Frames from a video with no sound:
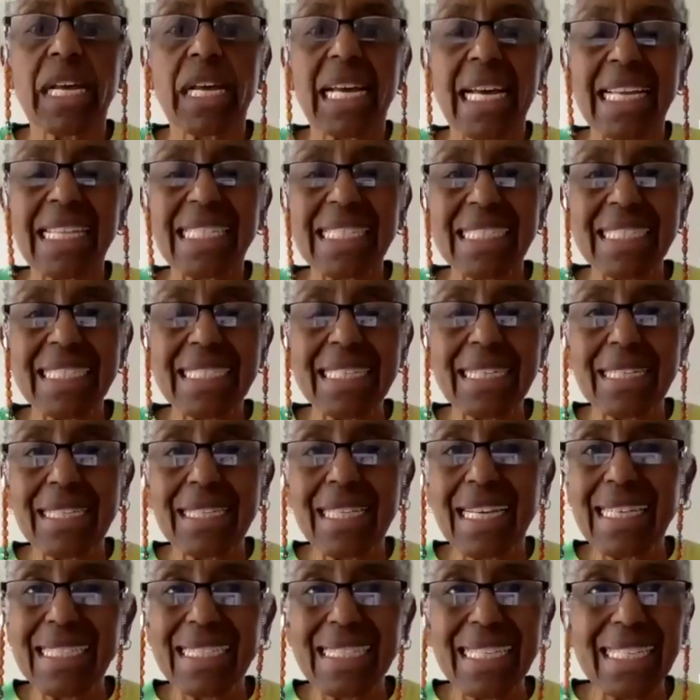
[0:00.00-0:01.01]
It still
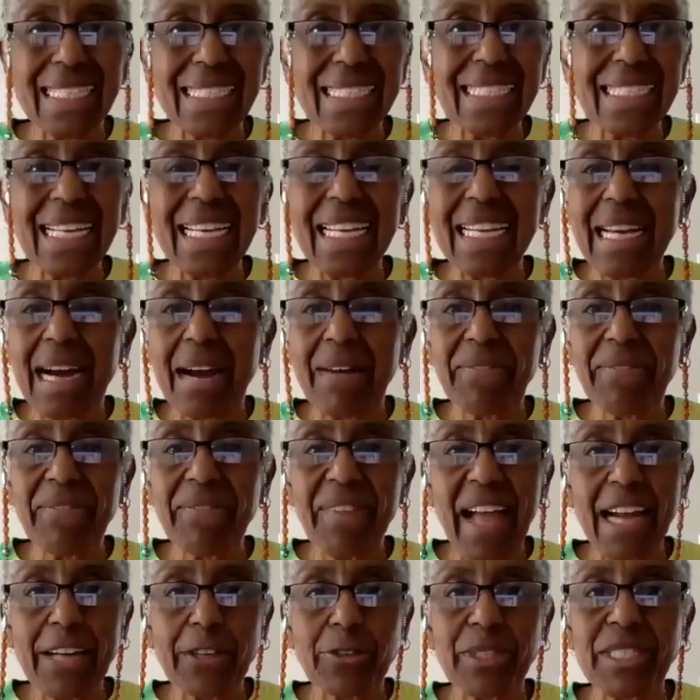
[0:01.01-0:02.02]
exists in our
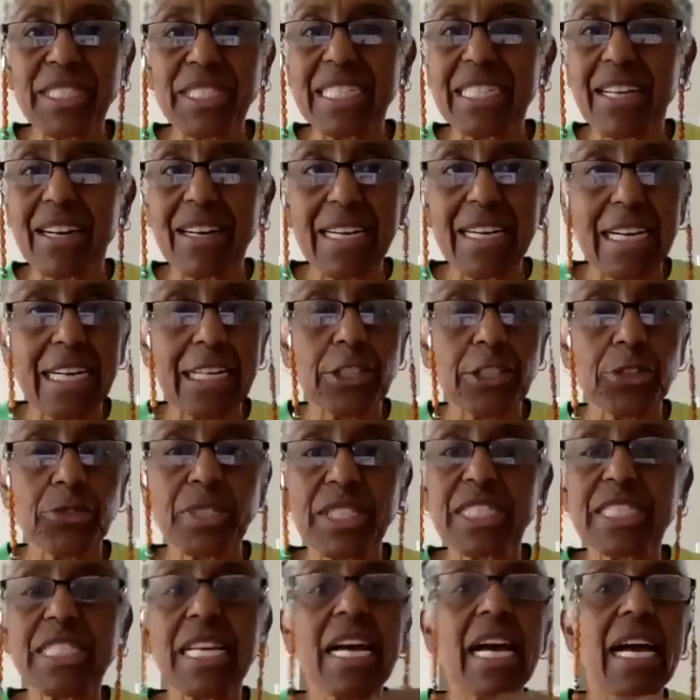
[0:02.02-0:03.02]
factories, in our
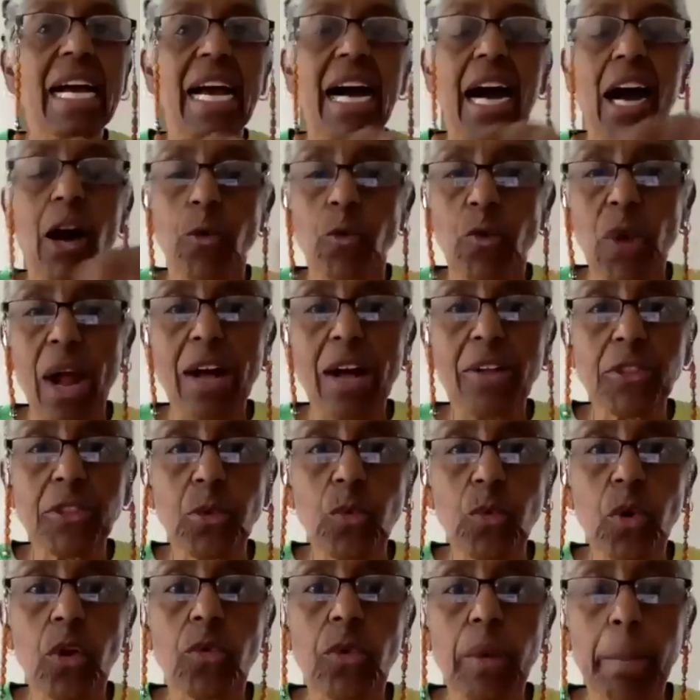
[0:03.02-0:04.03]
countries, around the
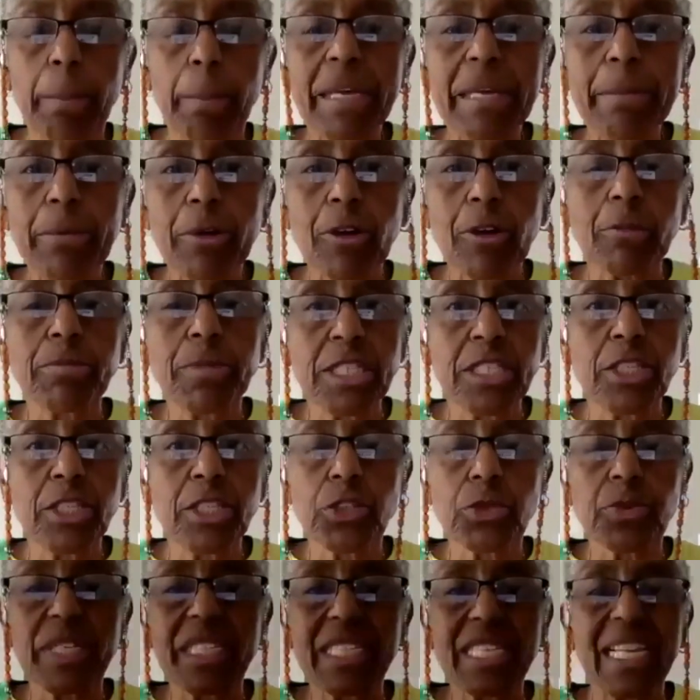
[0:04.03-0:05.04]
world, where people are being
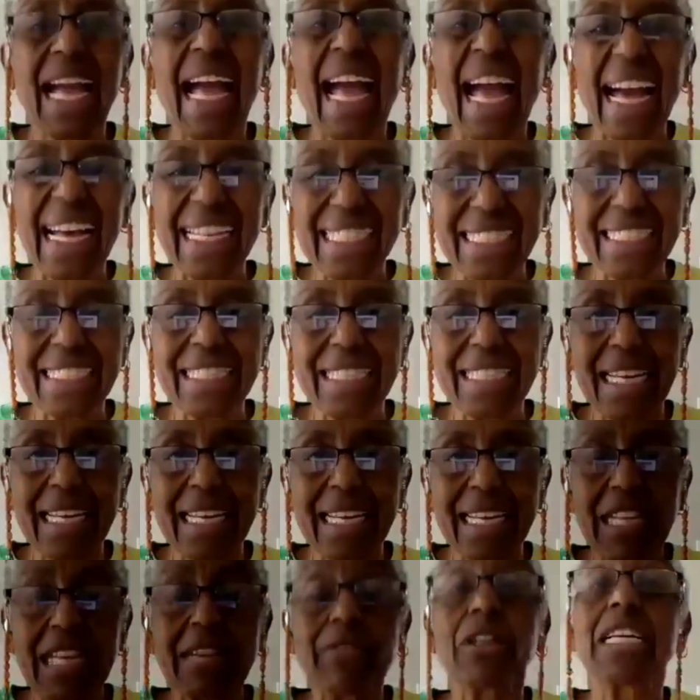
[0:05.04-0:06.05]
treated as slave
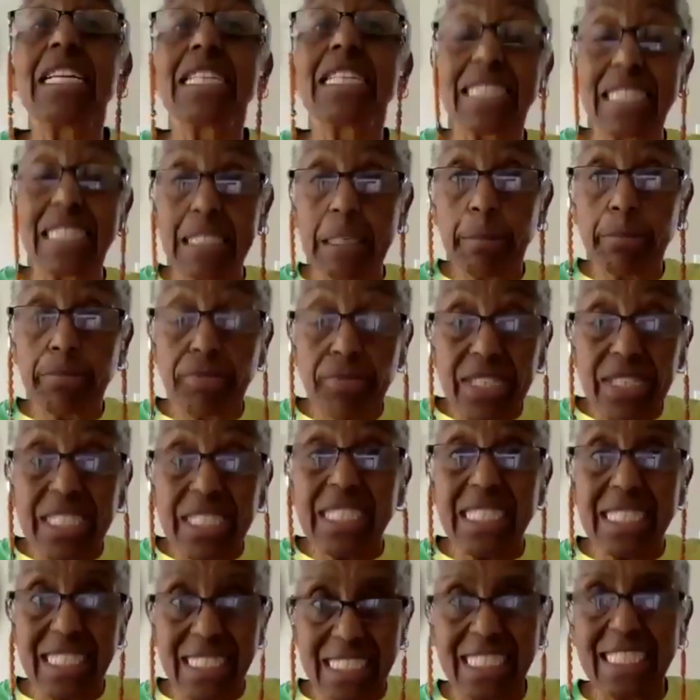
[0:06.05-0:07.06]
labor. It's in the
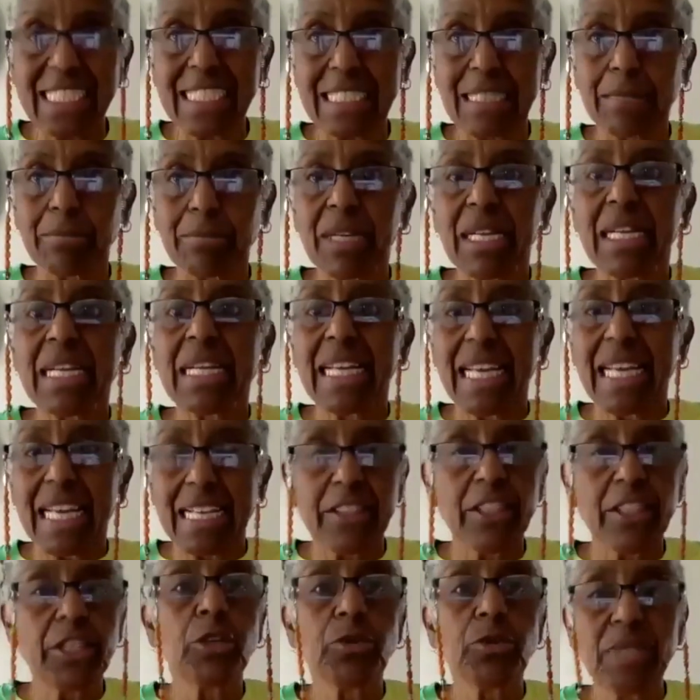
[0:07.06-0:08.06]
prison system in
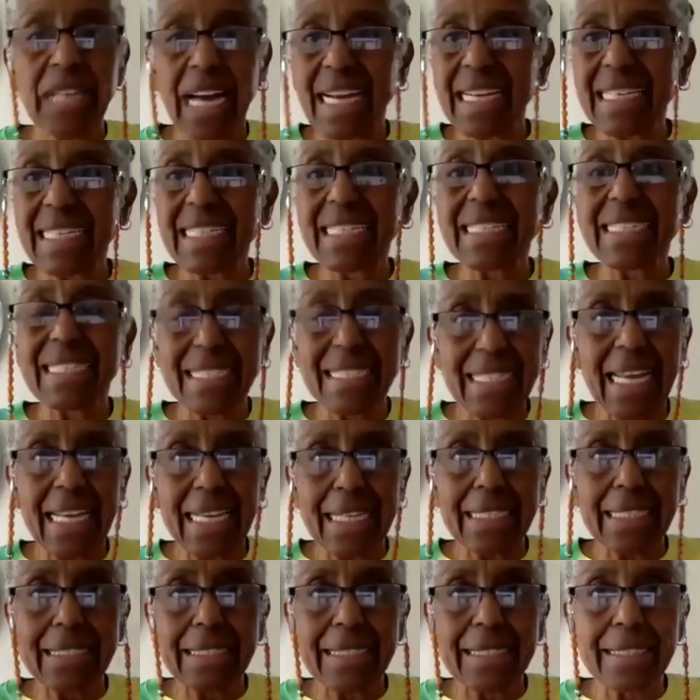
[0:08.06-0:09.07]
the United
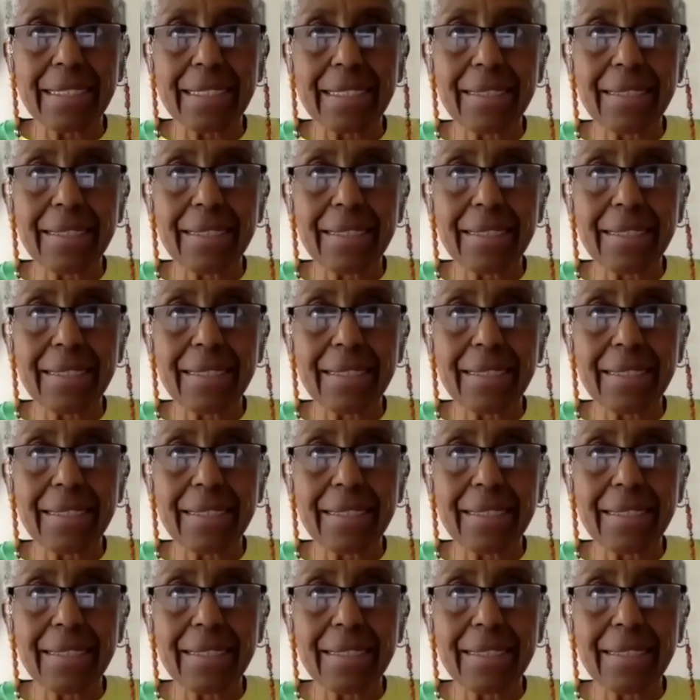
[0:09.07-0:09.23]
States.